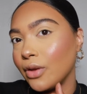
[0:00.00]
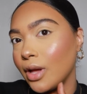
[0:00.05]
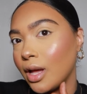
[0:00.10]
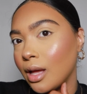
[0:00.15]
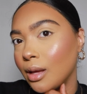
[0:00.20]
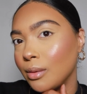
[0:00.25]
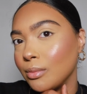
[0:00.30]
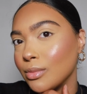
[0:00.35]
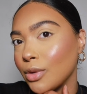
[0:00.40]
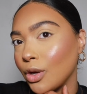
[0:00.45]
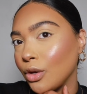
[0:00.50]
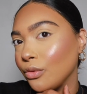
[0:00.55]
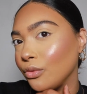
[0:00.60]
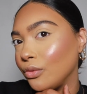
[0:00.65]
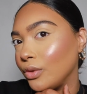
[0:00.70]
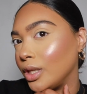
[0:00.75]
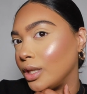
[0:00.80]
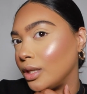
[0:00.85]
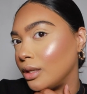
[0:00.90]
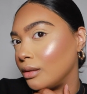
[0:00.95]

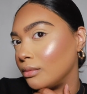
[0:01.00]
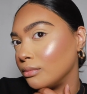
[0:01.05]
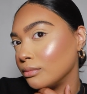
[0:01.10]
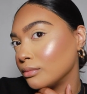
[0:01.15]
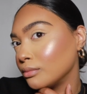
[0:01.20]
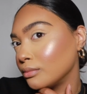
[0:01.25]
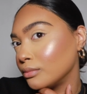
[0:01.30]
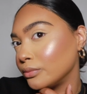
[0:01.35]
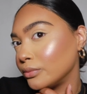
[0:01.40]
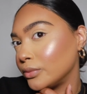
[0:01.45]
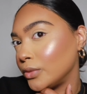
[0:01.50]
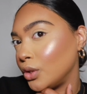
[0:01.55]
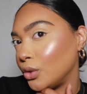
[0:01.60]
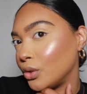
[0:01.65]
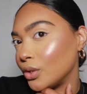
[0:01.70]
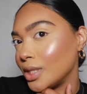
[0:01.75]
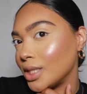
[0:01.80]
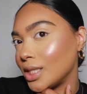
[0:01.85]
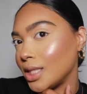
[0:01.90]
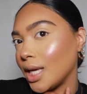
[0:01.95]
Hopefully you
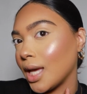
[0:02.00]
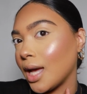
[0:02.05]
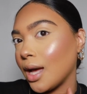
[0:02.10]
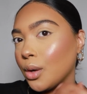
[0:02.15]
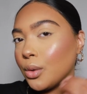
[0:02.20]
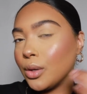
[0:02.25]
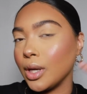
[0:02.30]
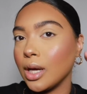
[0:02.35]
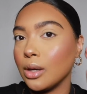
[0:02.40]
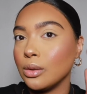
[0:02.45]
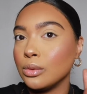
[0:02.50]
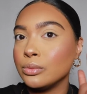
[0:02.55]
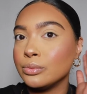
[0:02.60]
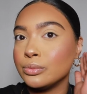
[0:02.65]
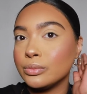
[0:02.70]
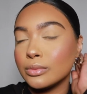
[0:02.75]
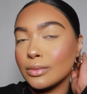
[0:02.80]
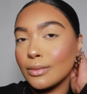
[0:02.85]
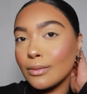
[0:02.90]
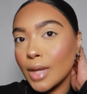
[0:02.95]
can see how now.
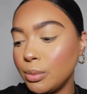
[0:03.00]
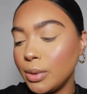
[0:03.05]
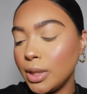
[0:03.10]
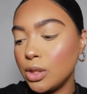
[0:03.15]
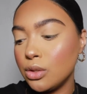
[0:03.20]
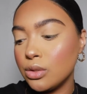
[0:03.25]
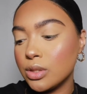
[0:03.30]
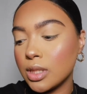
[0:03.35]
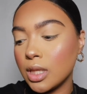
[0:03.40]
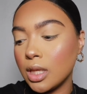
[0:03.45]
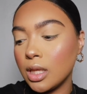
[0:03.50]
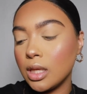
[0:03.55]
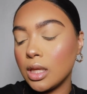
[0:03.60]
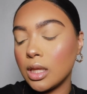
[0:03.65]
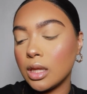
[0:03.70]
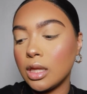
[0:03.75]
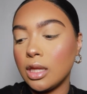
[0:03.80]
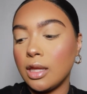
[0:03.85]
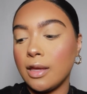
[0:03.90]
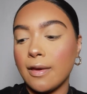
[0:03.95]
I'm going to be
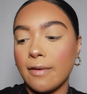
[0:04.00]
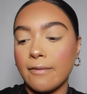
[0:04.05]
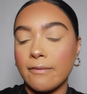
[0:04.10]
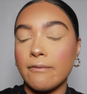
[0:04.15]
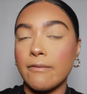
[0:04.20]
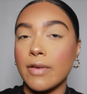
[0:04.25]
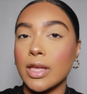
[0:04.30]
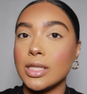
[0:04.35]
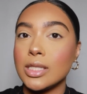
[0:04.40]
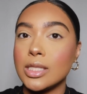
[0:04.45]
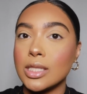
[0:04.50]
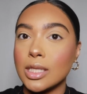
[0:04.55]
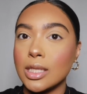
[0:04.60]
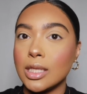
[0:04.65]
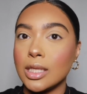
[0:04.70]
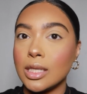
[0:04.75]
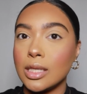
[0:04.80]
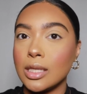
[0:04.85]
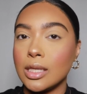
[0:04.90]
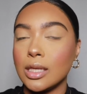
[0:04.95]
using the
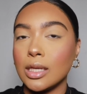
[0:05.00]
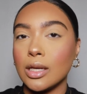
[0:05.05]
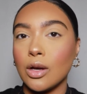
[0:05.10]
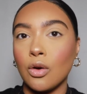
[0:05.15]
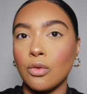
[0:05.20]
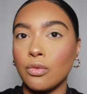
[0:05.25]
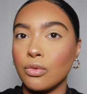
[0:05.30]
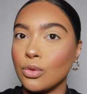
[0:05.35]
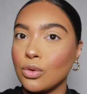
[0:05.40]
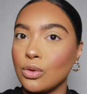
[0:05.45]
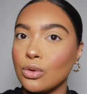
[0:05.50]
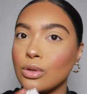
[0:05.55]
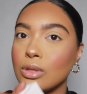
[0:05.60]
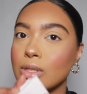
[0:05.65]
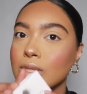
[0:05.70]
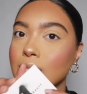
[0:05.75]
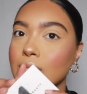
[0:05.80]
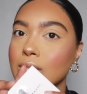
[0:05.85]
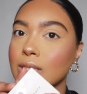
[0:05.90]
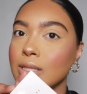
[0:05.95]
Fenty, of
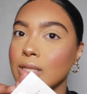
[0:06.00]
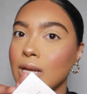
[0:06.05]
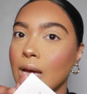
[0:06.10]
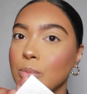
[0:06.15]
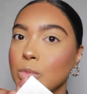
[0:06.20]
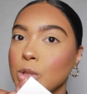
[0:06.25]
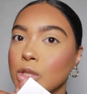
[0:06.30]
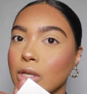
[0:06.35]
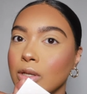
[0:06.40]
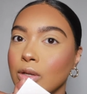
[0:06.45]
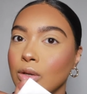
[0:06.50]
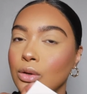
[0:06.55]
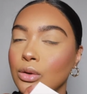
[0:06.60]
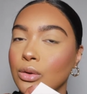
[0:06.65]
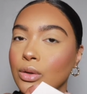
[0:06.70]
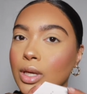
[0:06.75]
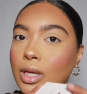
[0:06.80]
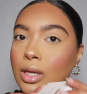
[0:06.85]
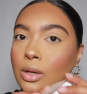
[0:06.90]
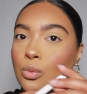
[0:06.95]
course, Snap
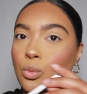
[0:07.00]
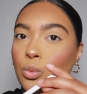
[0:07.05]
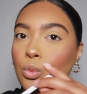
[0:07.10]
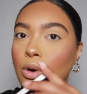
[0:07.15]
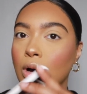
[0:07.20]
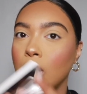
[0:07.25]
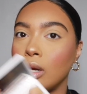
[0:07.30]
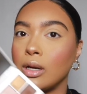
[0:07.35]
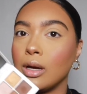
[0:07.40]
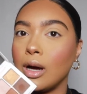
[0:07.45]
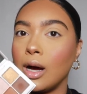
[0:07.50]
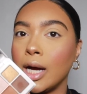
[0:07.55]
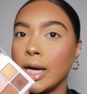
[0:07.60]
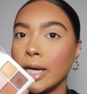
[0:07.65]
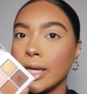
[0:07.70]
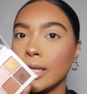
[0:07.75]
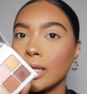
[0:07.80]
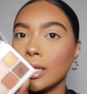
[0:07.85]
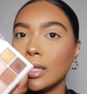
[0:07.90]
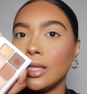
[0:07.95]
Shadow in one.
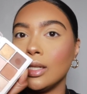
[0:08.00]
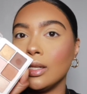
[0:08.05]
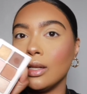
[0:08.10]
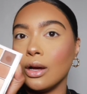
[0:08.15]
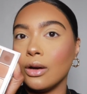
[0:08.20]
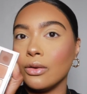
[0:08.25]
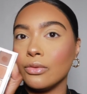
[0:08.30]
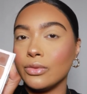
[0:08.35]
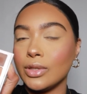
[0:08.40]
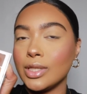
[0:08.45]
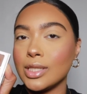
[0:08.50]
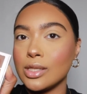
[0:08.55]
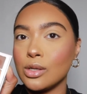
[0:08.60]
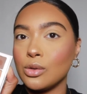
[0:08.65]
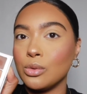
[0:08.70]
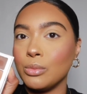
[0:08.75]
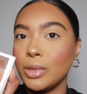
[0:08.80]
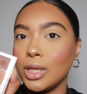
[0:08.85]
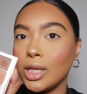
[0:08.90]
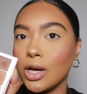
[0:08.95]
I love these
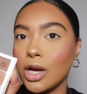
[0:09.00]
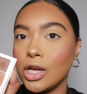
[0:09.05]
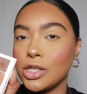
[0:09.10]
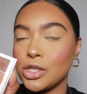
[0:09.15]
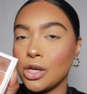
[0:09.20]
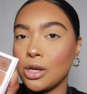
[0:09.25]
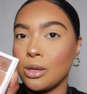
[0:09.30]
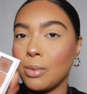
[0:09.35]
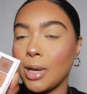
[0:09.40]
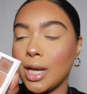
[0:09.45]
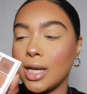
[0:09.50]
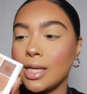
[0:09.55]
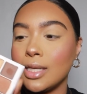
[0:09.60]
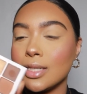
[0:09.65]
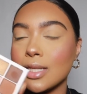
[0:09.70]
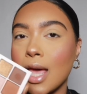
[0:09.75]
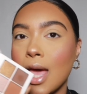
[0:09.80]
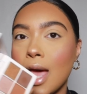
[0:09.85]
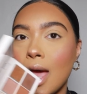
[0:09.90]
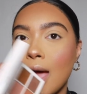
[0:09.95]
little mini eyeshadow
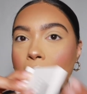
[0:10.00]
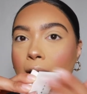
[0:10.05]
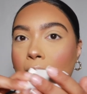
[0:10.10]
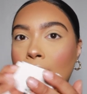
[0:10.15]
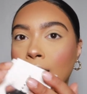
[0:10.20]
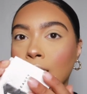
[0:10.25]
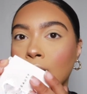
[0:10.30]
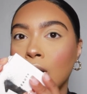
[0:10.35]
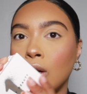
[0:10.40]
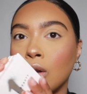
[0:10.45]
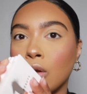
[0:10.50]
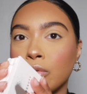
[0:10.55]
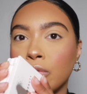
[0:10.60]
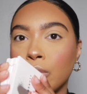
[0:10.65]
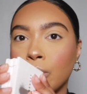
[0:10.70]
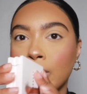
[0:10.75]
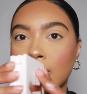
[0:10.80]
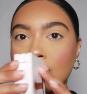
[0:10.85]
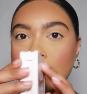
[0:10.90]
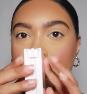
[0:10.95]
palettes and I love
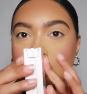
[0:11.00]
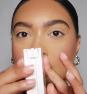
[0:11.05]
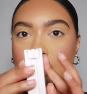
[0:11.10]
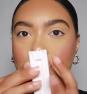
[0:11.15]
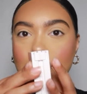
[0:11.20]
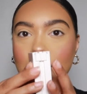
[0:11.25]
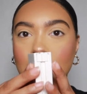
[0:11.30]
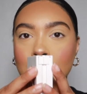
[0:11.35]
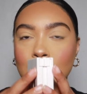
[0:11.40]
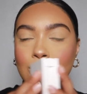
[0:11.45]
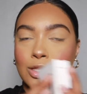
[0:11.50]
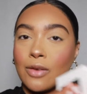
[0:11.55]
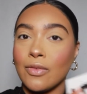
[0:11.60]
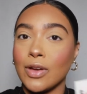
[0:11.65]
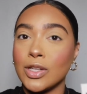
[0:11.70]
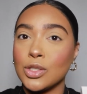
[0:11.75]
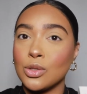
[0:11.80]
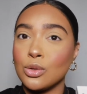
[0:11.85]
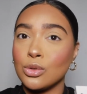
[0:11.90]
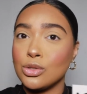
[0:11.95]
the way they stick together. So I've
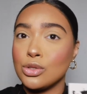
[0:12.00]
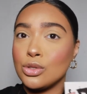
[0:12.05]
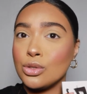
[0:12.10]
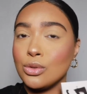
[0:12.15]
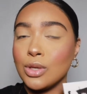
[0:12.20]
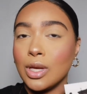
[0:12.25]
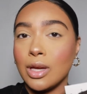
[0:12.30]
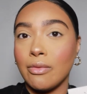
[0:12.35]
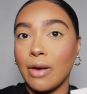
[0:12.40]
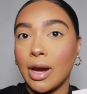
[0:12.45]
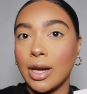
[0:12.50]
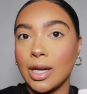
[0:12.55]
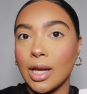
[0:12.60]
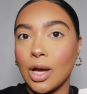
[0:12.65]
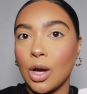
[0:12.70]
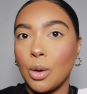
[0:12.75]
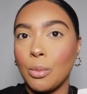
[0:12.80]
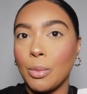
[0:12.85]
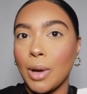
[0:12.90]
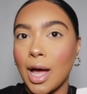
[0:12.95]
actually got two here right
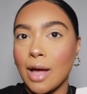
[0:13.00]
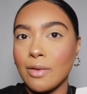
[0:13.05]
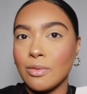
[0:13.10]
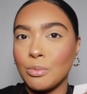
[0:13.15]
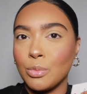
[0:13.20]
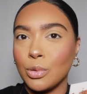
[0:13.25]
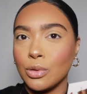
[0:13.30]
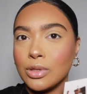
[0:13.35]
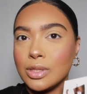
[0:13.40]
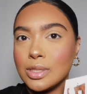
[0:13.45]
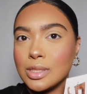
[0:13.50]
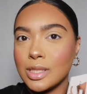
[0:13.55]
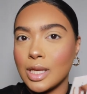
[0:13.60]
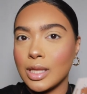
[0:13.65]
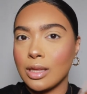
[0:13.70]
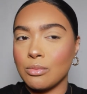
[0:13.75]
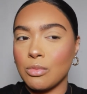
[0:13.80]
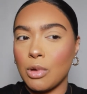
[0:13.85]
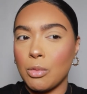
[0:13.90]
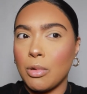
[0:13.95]
now, but I haven't bothered to
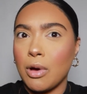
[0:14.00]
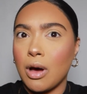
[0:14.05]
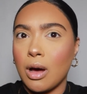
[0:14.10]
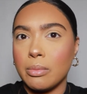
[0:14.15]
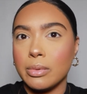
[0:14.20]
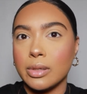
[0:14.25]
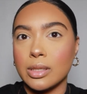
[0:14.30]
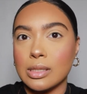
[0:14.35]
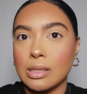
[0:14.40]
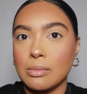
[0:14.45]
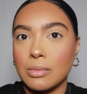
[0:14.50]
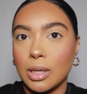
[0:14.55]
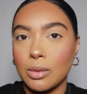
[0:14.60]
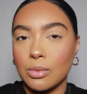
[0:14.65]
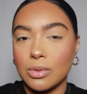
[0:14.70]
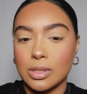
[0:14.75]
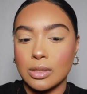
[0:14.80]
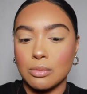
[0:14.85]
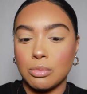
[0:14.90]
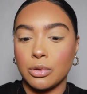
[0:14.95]
take them apart because I'm like,
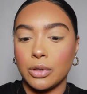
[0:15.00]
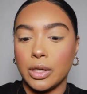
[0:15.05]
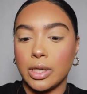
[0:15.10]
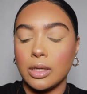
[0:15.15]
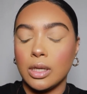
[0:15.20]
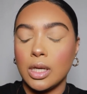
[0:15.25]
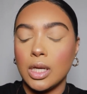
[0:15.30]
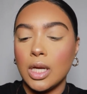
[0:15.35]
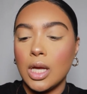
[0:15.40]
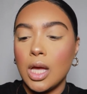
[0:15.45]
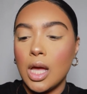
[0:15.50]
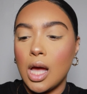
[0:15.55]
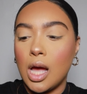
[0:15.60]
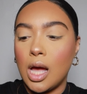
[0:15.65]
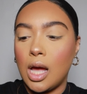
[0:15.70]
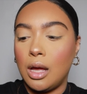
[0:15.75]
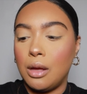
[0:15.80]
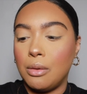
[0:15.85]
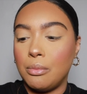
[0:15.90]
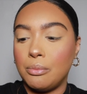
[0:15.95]
what's the point?
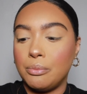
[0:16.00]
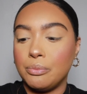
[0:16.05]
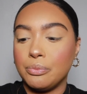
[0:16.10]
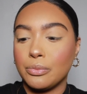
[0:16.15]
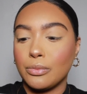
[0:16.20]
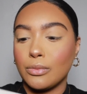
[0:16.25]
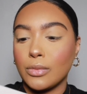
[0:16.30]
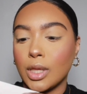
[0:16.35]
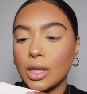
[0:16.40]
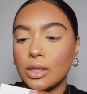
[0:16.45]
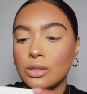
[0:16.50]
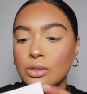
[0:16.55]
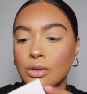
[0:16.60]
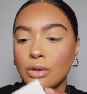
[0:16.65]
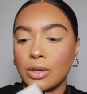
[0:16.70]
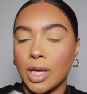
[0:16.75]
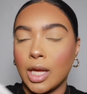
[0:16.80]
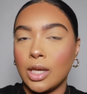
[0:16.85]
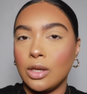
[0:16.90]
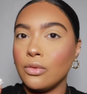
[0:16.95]
So
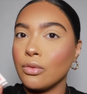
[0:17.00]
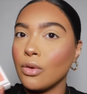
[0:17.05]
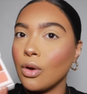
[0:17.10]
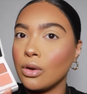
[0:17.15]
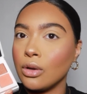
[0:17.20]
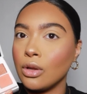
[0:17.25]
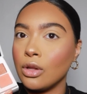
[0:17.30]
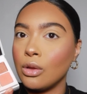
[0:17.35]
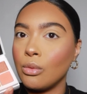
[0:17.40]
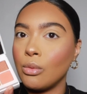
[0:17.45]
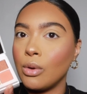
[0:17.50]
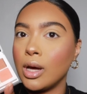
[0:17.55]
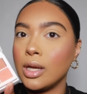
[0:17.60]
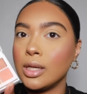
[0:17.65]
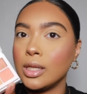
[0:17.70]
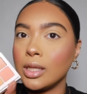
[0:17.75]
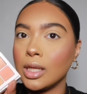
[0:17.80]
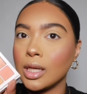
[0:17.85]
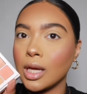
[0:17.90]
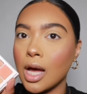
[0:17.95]
again, you've got another
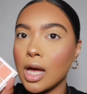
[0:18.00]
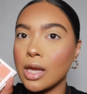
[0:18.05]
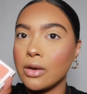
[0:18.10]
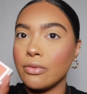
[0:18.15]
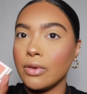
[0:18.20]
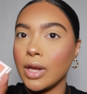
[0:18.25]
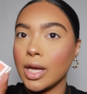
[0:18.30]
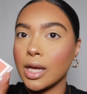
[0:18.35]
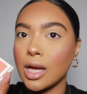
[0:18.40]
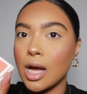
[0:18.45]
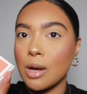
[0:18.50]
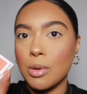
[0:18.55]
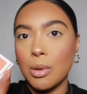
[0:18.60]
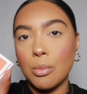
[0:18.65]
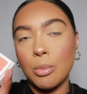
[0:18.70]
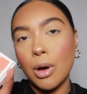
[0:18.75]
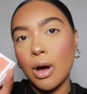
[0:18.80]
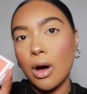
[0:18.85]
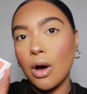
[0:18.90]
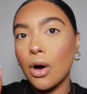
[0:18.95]
one and they kind of like come
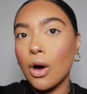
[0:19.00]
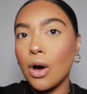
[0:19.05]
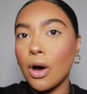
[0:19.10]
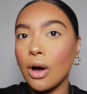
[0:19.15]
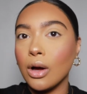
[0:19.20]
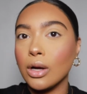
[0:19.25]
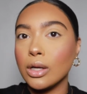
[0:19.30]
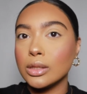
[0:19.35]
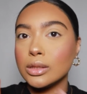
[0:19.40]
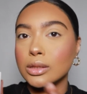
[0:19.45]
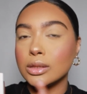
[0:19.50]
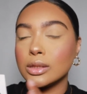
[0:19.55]
apart.